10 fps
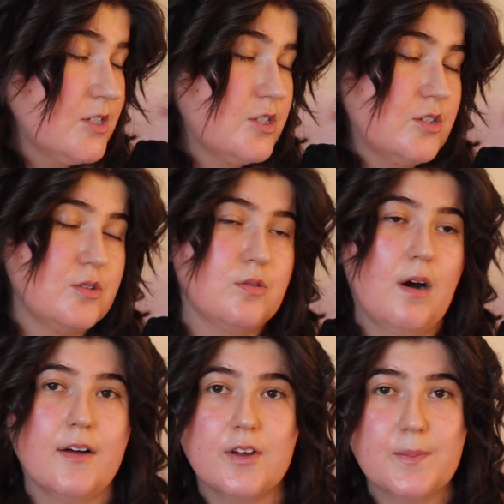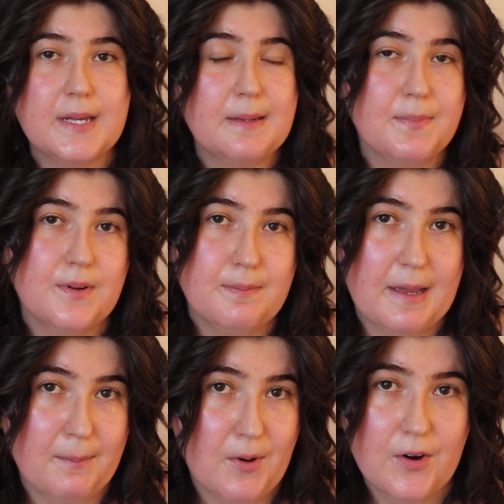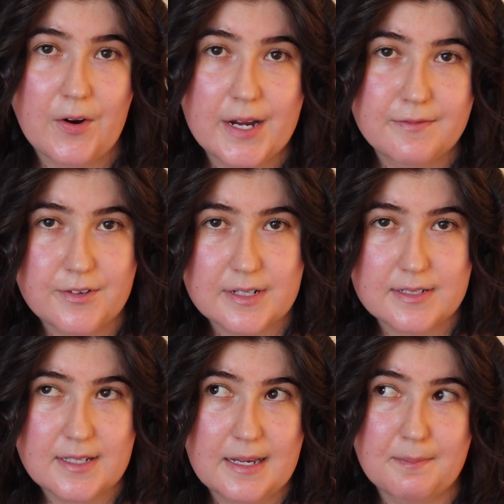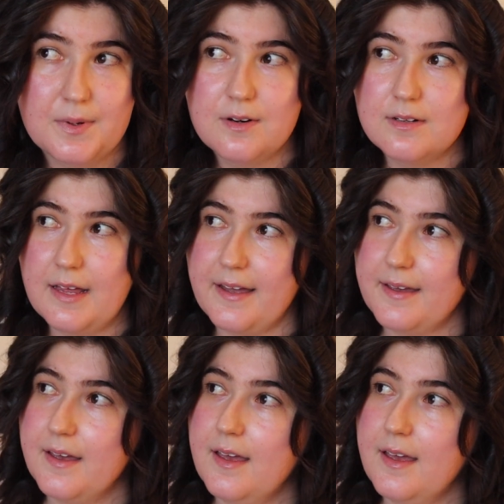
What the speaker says: to other people in my program. For example, like